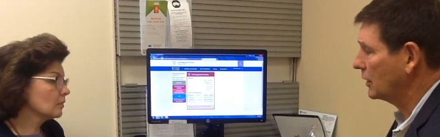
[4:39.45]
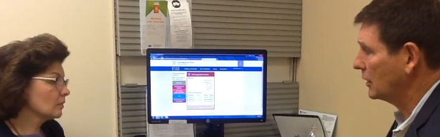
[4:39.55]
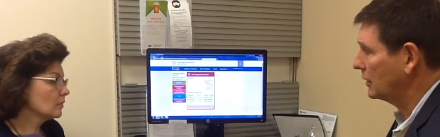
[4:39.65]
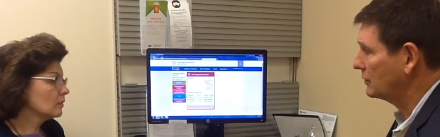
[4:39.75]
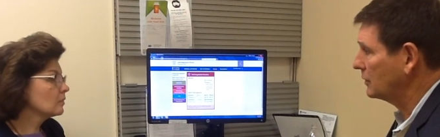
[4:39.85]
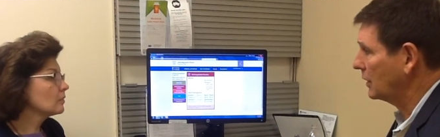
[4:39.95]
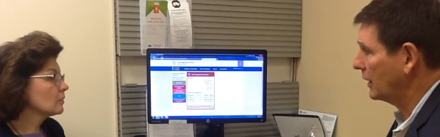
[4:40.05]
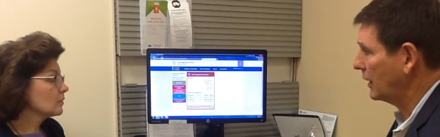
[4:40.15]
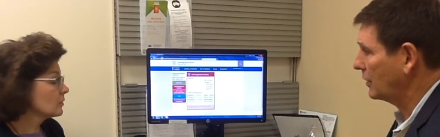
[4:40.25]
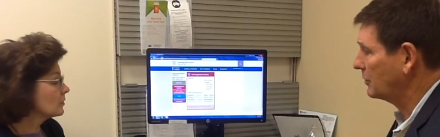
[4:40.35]
Speaker 1: uh,
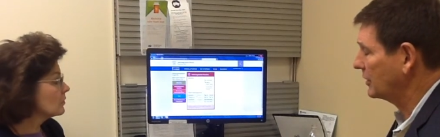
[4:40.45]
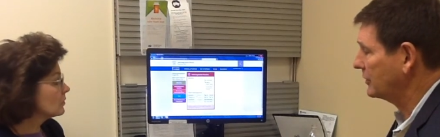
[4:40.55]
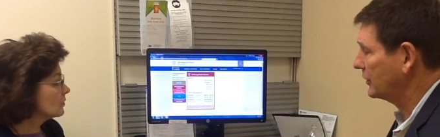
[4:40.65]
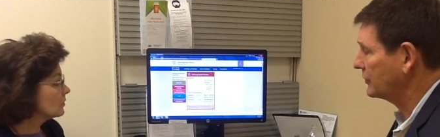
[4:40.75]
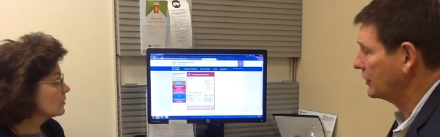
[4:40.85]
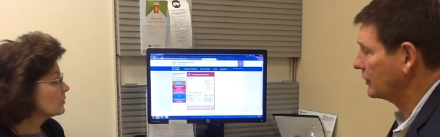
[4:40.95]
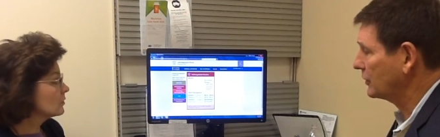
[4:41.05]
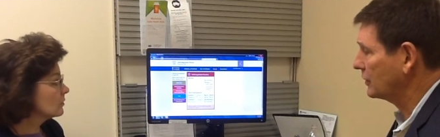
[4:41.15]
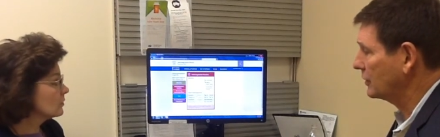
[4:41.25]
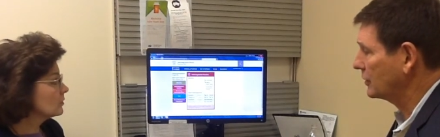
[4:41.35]
uh, any blood
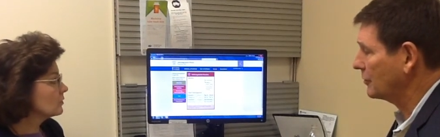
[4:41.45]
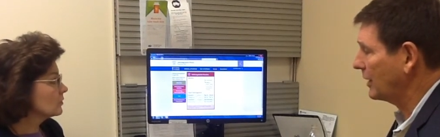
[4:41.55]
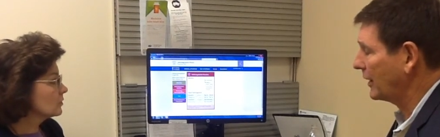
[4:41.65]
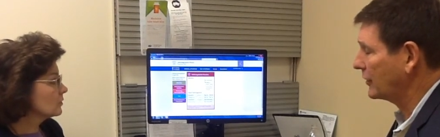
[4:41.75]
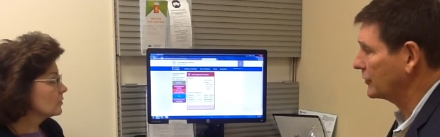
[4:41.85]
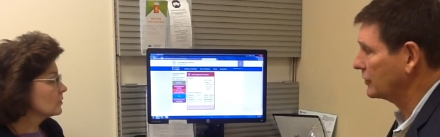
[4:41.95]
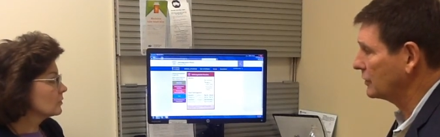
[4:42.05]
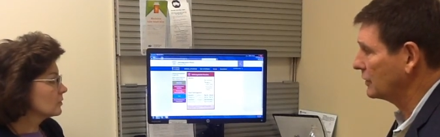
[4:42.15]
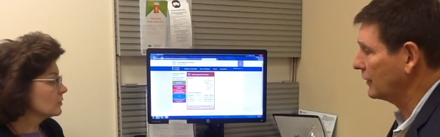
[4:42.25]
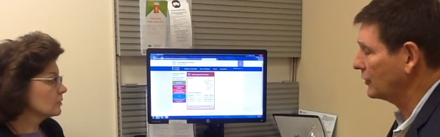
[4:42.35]
testing uh, to monitor
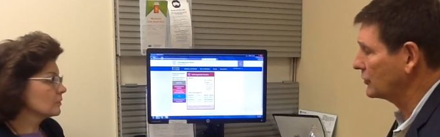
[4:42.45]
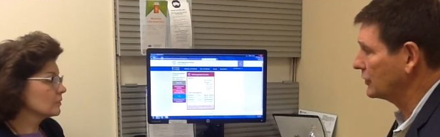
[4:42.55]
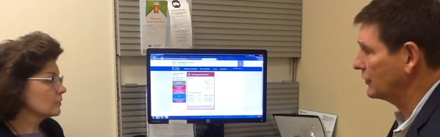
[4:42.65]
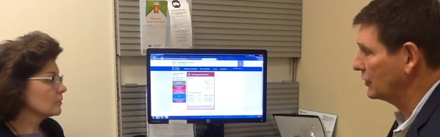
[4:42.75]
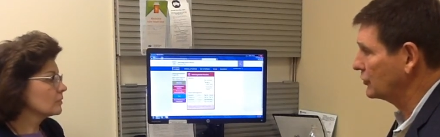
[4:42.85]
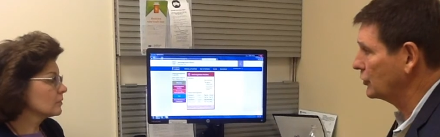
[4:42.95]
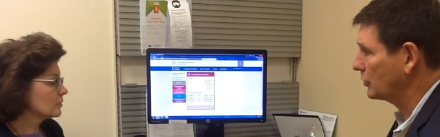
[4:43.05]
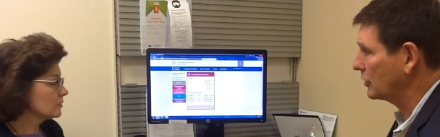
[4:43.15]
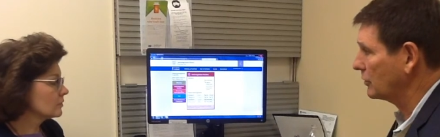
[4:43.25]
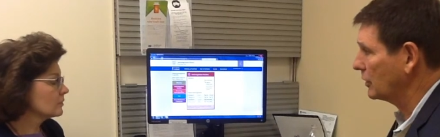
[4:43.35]
the levels of these
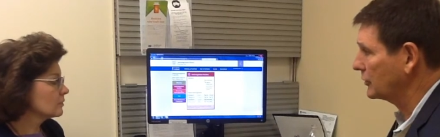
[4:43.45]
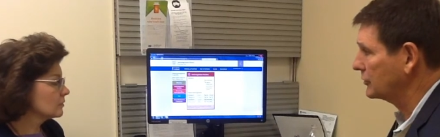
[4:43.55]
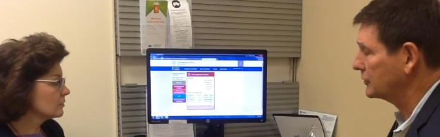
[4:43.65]
newer drugs